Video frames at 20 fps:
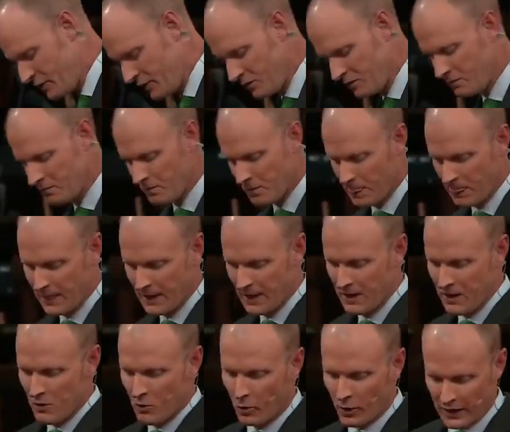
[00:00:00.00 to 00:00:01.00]
you.
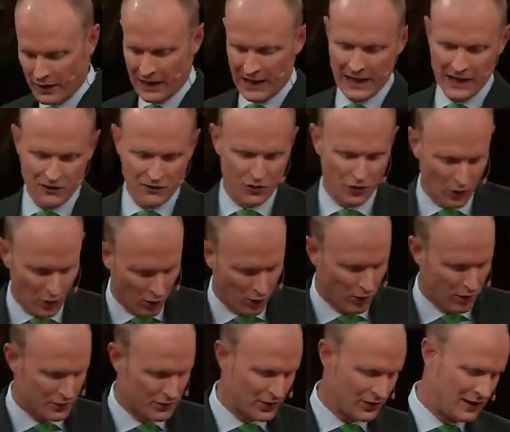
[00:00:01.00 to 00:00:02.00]
We need you,
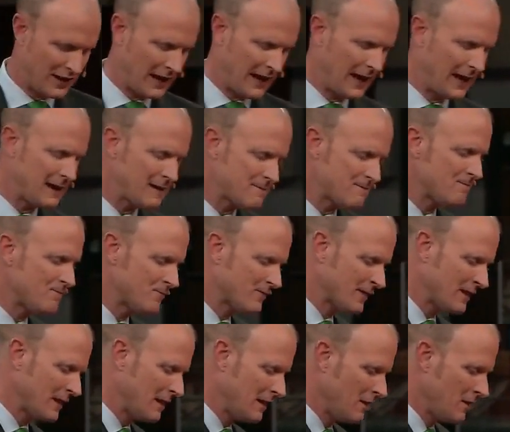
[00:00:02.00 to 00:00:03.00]
Lord, today.
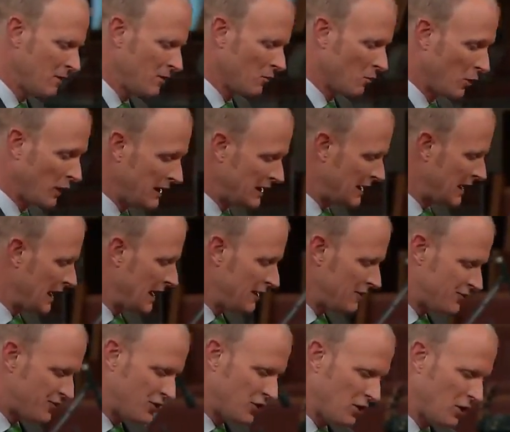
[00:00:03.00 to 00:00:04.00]
We
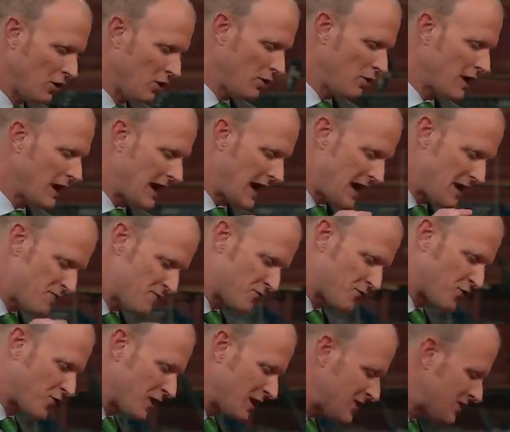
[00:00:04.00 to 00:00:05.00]
need you
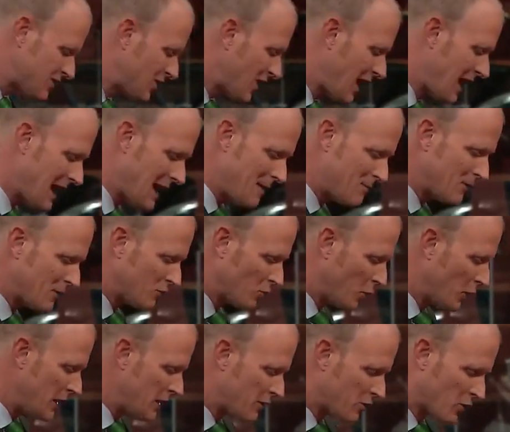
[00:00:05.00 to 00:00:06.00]
every time that
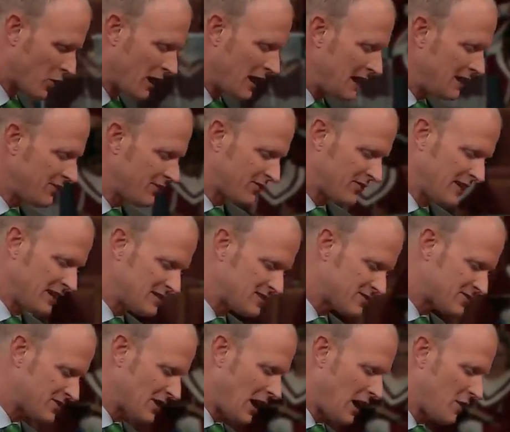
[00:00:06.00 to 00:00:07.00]
we grace this
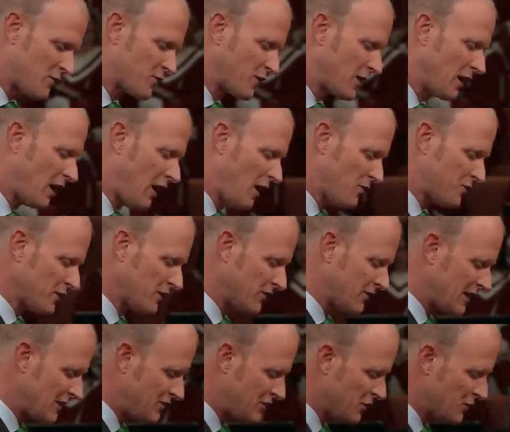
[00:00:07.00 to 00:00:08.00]
sovereign office
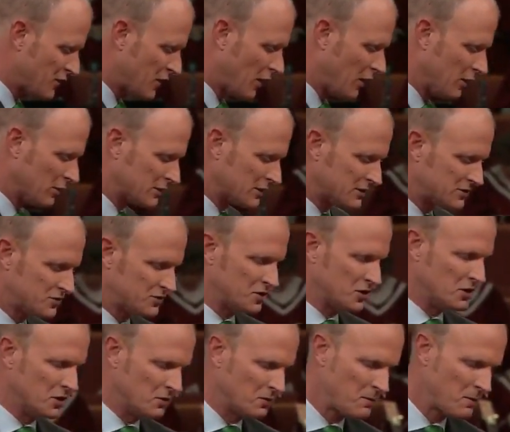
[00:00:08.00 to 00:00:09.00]
that you've called us
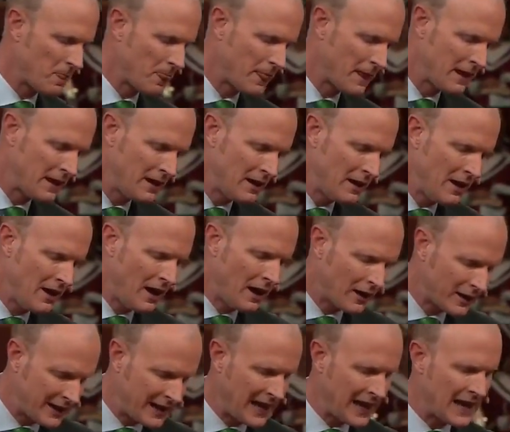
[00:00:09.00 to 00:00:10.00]
to.
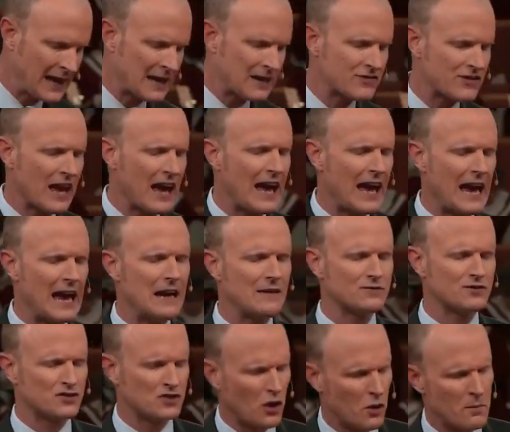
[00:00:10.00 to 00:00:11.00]
Again, as I have
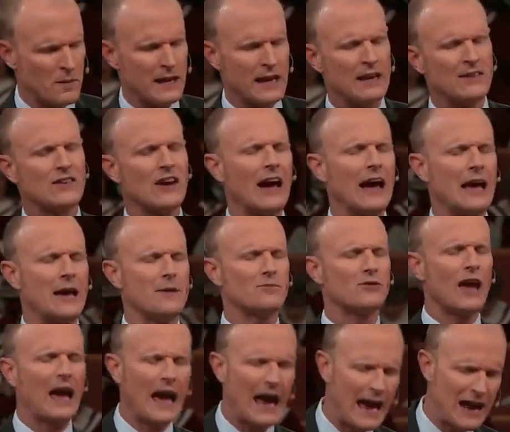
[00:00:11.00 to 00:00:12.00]
so many times,
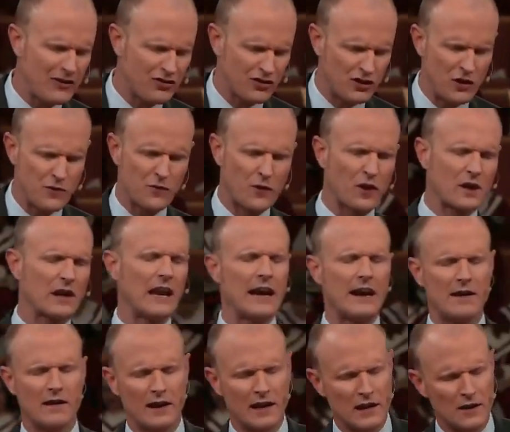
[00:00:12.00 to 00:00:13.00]
I ask you for
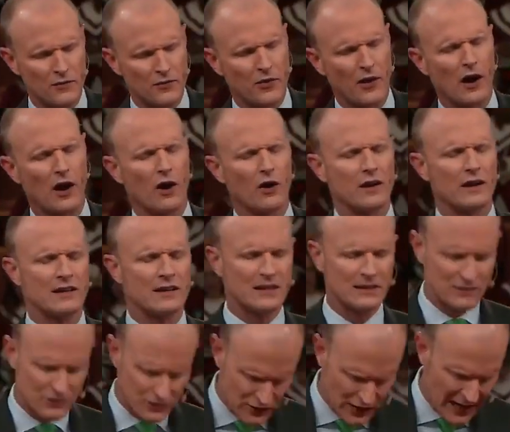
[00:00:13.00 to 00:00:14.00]
clarity of thought and
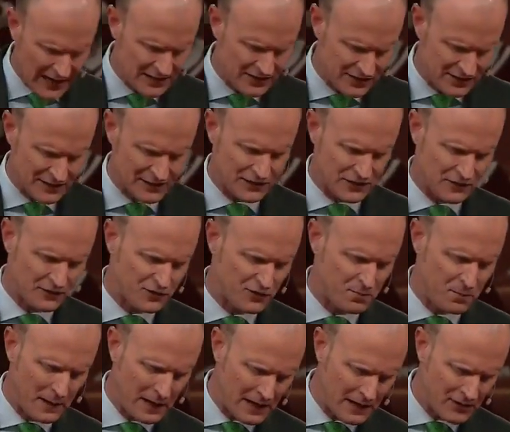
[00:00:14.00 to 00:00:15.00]
conciseness of
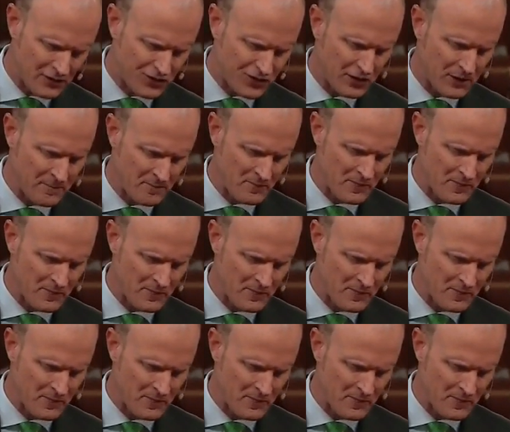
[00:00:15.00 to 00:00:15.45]
speech.